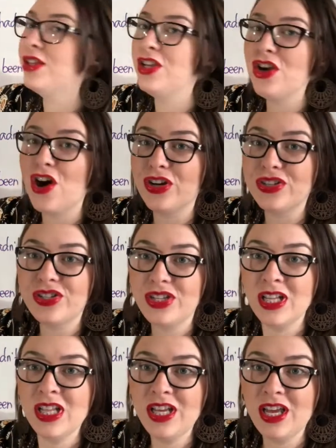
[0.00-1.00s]

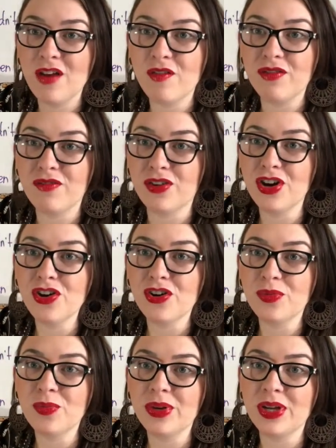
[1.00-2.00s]
auxiliary verb,
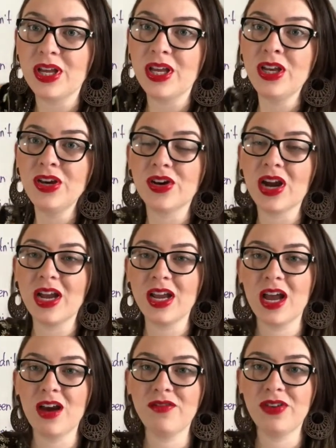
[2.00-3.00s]
here I
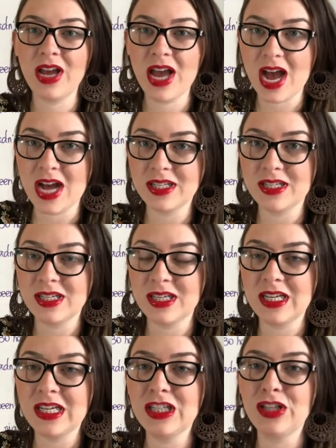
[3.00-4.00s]
have had.
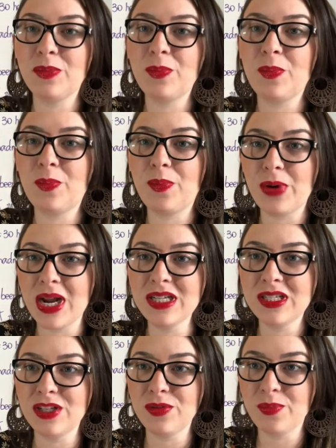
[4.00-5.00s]
In the
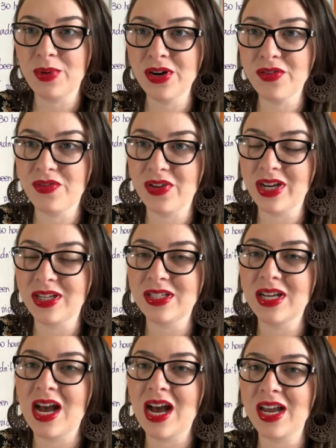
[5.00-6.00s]
present perfect,
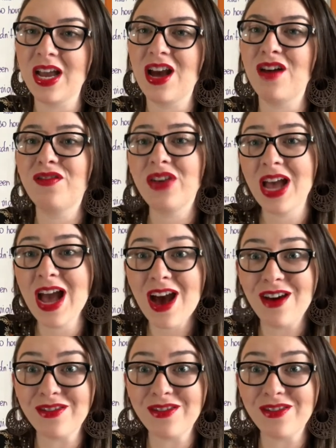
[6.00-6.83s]
I have.